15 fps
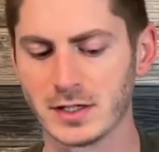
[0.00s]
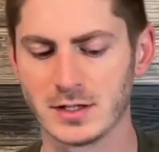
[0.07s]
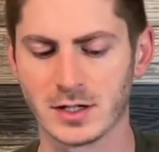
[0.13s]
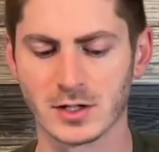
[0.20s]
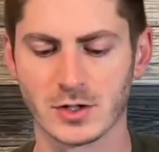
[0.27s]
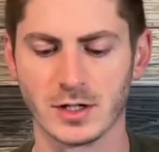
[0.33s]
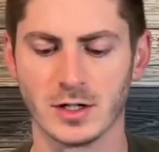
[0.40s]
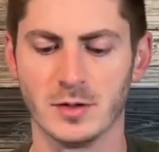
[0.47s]

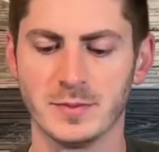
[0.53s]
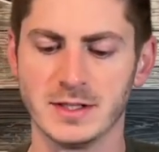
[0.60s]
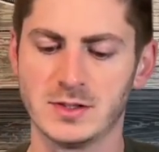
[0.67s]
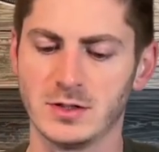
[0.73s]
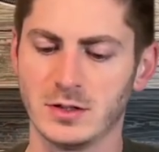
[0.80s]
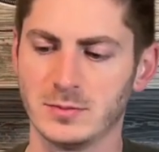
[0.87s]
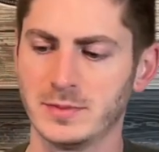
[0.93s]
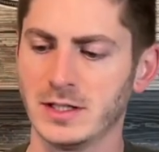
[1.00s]
darn good.
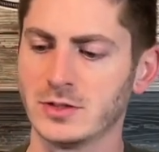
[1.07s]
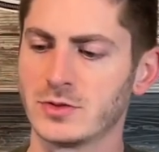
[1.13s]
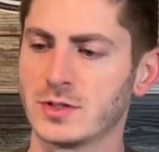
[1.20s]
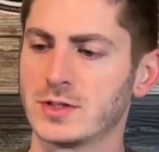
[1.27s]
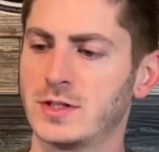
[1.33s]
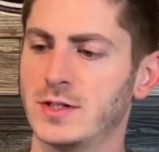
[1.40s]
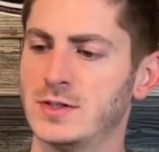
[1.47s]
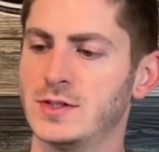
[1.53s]
I'll be
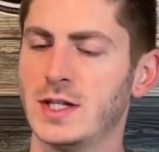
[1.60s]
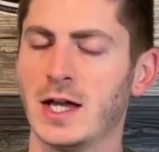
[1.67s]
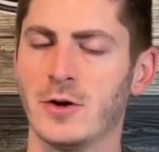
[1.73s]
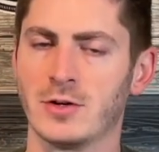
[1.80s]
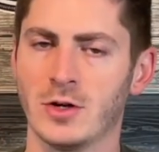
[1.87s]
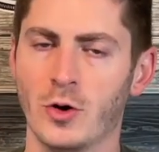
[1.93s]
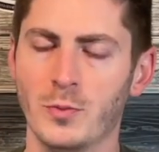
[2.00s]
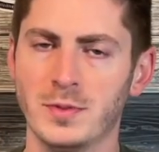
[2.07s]
interested to see how
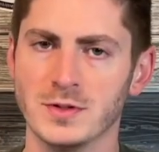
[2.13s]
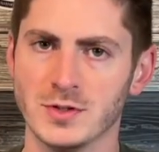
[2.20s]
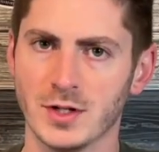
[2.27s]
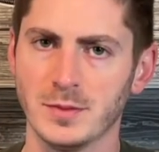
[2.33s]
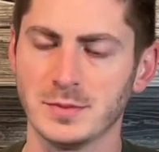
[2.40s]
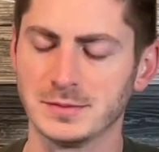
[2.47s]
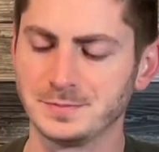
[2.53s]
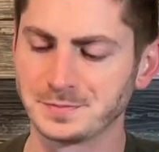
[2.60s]
it opens
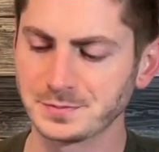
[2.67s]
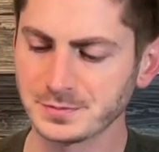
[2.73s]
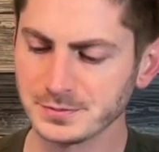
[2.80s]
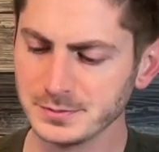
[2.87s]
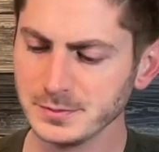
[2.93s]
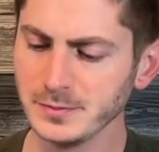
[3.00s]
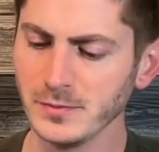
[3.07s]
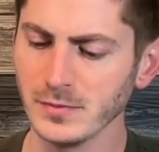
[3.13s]
up.
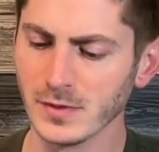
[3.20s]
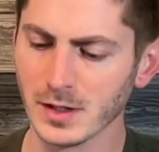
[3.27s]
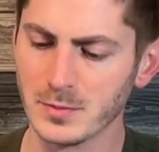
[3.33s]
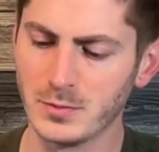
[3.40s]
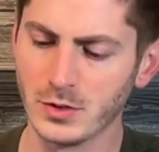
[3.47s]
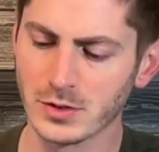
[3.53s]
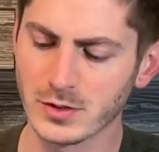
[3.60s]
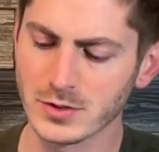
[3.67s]

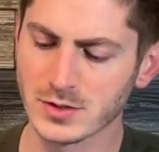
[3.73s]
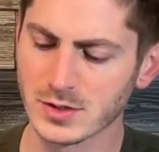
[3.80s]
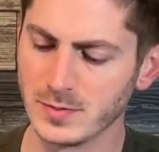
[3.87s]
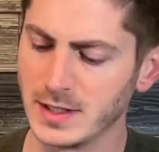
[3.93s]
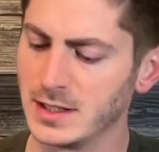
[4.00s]
Booker's to me